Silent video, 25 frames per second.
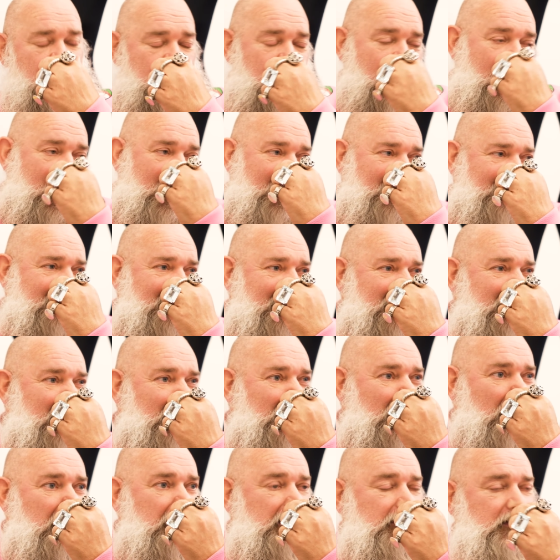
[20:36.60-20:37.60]
Yeah.
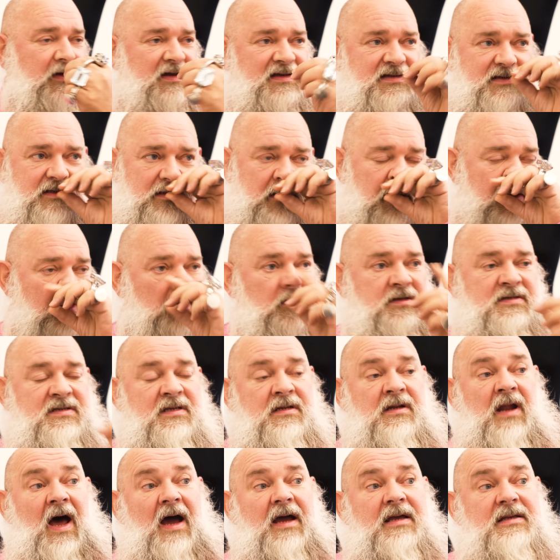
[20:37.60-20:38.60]
No, it's a
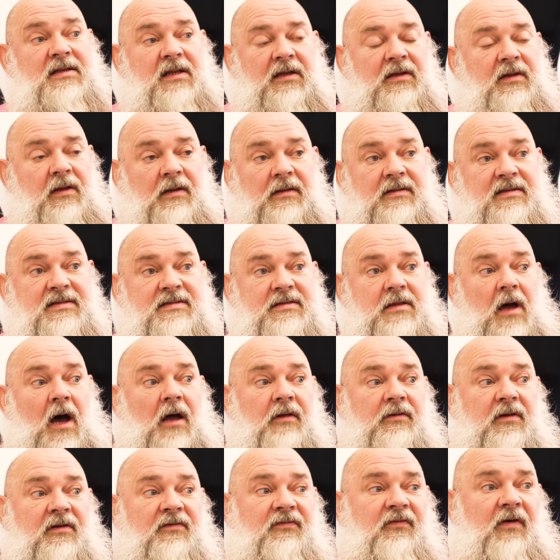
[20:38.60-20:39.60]
nice. It
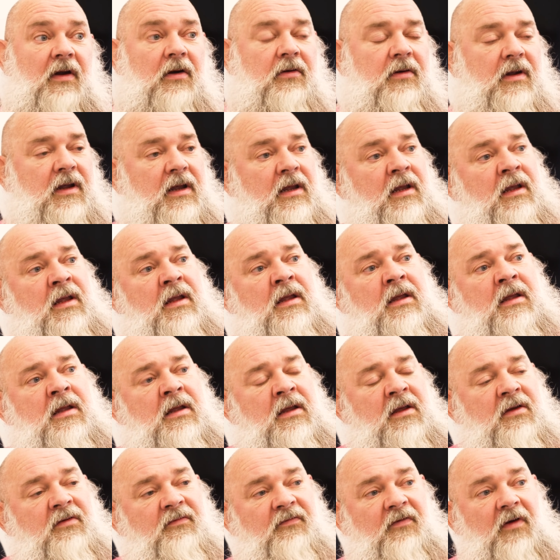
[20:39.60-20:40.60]
started very,
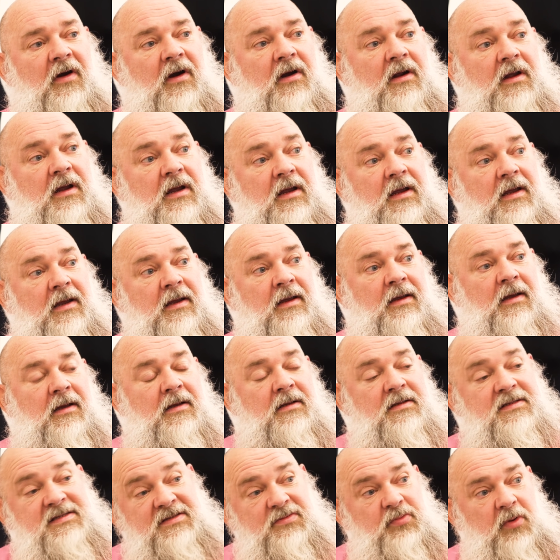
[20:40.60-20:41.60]

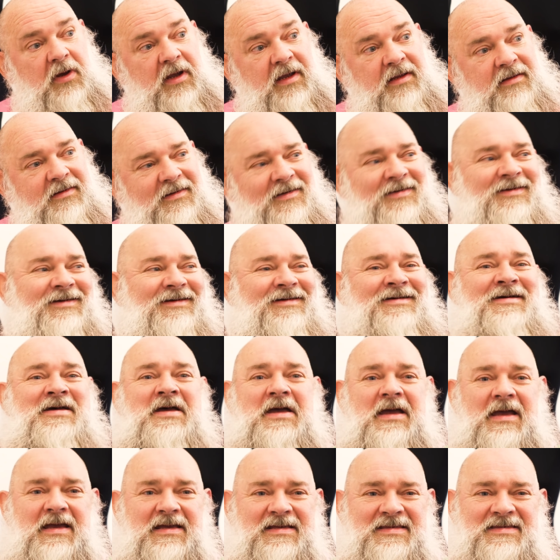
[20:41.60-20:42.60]
very sweet.
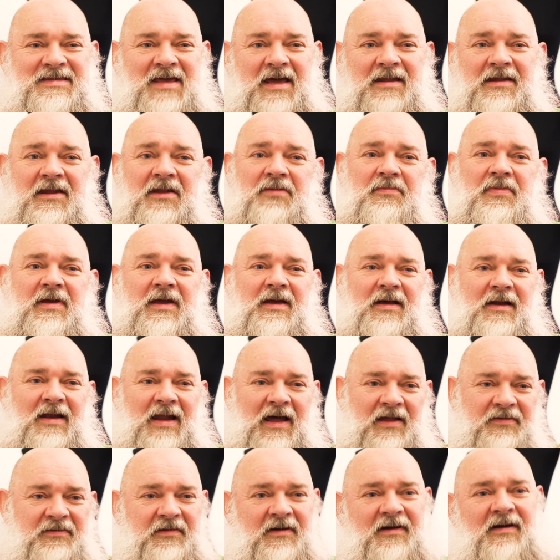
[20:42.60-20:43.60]
He sent me a
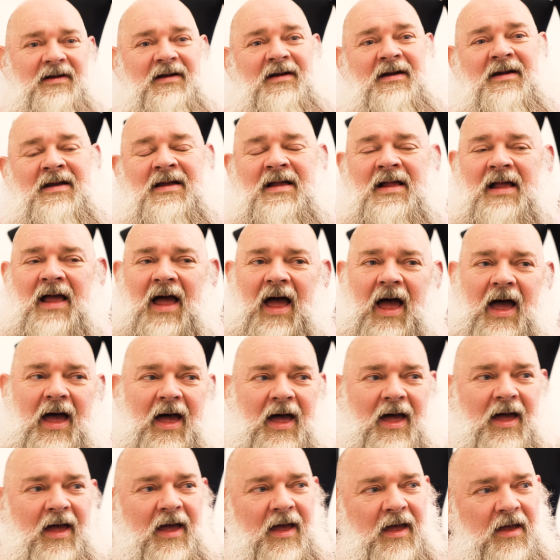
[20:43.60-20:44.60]
letter
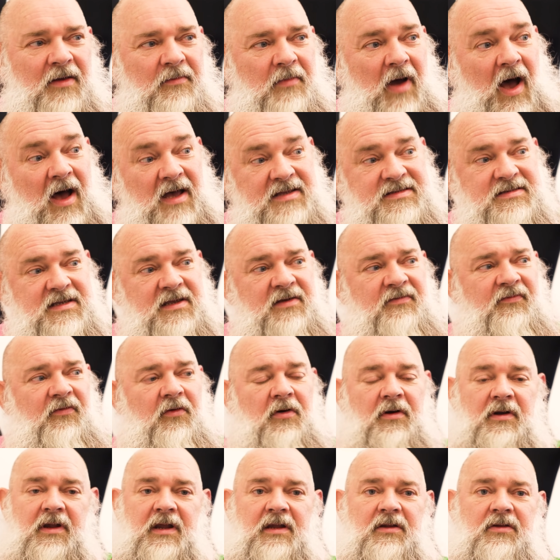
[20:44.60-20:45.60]
asking for
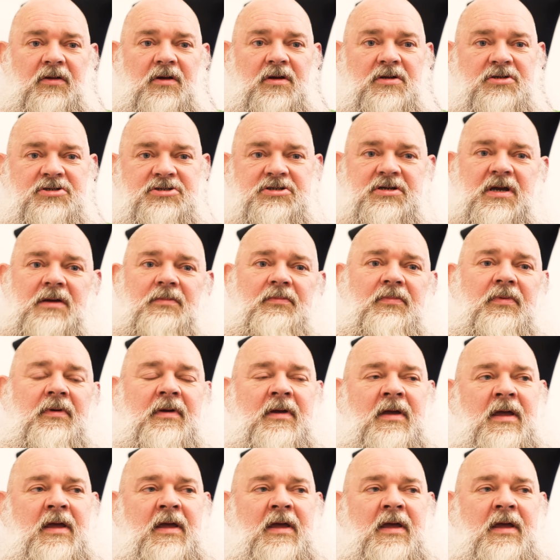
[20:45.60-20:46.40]
an internship,